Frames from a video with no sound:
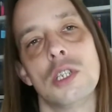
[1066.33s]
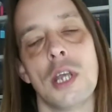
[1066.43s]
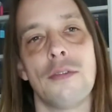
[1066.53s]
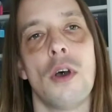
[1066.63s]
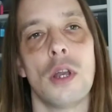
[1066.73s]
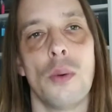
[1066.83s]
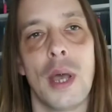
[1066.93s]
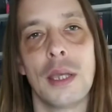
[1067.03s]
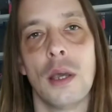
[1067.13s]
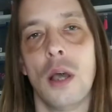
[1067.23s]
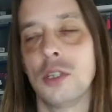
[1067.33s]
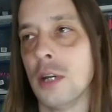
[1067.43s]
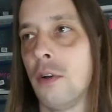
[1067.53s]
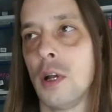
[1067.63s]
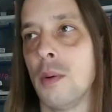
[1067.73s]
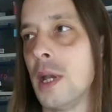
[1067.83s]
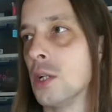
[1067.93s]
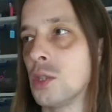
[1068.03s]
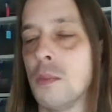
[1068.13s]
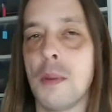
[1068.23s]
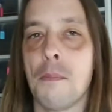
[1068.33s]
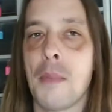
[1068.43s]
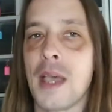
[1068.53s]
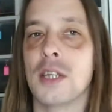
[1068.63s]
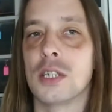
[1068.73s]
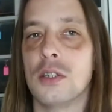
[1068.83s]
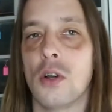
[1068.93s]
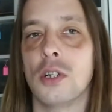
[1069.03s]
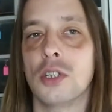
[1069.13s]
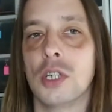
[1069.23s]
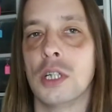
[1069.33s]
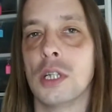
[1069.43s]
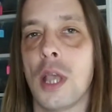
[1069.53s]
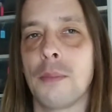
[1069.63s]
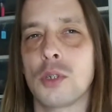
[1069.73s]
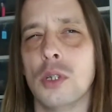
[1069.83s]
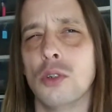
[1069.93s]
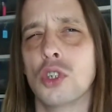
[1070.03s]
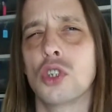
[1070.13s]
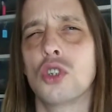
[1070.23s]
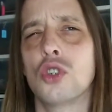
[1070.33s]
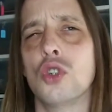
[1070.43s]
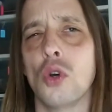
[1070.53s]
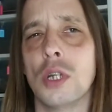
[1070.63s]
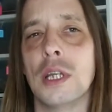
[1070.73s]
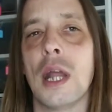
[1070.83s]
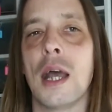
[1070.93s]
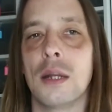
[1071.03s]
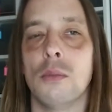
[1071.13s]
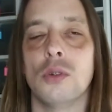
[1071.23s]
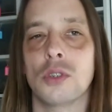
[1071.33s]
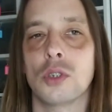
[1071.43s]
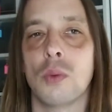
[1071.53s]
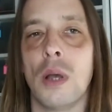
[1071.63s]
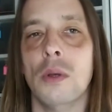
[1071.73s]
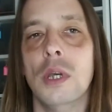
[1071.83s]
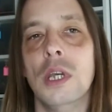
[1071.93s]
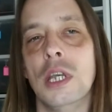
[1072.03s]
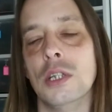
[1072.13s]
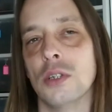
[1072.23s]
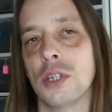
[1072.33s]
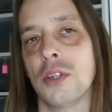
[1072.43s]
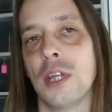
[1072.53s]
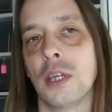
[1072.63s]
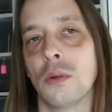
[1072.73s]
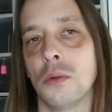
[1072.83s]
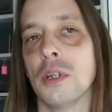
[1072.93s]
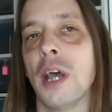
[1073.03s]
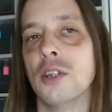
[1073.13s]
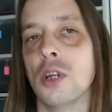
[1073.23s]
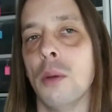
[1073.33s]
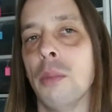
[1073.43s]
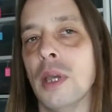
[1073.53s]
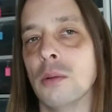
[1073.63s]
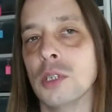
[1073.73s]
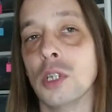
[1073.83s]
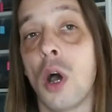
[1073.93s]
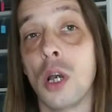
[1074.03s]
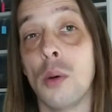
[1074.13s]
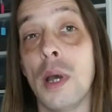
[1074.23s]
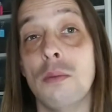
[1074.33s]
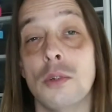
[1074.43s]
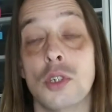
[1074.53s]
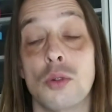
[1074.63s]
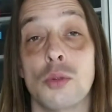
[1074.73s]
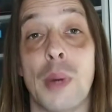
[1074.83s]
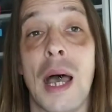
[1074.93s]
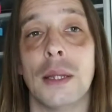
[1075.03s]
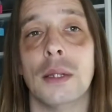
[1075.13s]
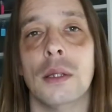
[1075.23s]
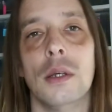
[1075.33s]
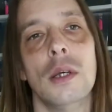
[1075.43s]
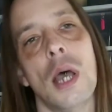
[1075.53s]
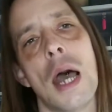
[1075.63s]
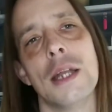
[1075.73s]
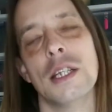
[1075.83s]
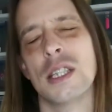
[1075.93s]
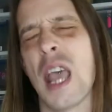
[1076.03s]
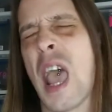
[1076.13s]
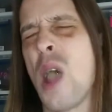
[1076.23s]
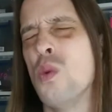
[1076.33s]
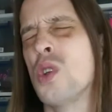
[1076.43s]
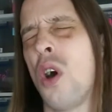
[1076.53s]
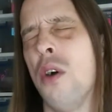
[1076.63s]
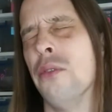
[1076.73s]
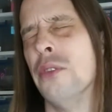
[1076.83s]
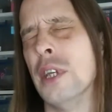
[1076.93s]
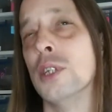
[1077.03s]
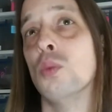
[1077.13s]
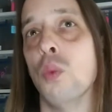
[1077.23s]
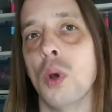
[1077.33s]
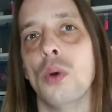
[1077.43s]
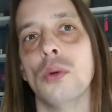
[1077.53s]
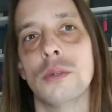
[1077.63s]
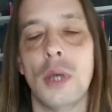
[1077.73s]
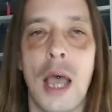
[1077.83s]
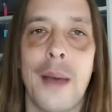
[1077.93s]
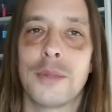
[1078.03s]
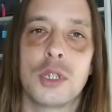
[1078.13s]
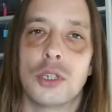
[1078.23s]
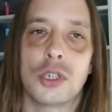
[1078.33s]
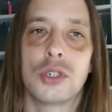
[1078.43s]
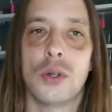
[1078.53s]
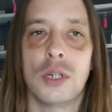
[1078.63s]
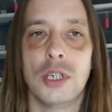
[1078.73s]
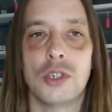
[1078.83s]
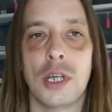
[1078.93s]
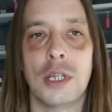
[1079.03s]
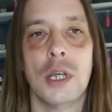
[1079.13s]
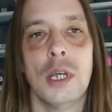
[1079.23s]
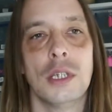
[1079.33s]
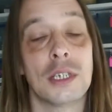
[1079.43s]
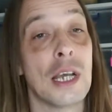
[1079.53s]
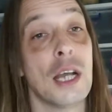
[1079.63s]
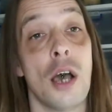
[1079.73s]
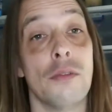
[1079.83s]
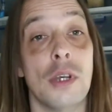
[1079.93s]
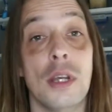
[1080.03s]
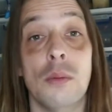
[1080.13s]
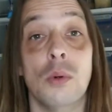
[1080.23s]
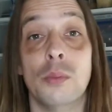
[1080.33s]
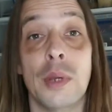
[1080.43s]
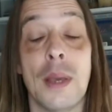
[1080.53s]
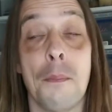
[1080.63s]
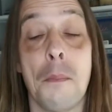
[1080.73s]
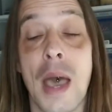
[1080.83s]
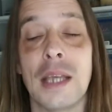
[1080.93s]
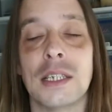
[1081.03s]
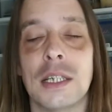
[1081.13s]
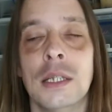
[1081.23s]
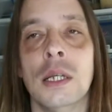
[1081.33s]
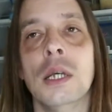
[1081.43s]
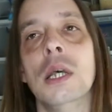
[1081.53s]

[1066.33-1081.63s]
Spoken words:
Jeff Holloway has some amazing knowledge. He's an absolute stunning animals as well. He does a thing called HRP, which is Holloway Reduced Pattern, and it's out of this world. Absolute stunning gene. To get it over here would be amazing.